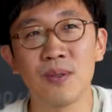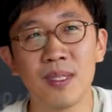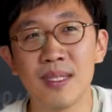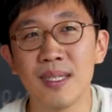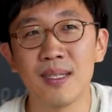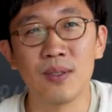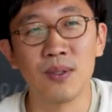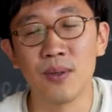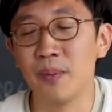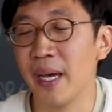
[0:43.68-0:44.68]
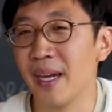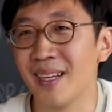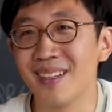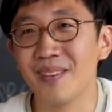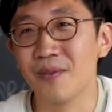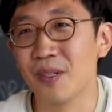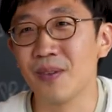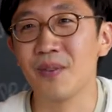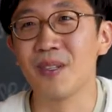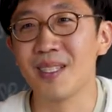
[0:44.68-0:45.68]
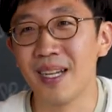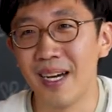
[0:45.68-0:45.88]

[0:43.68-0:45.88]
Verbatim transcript: to listening to Chopin for the first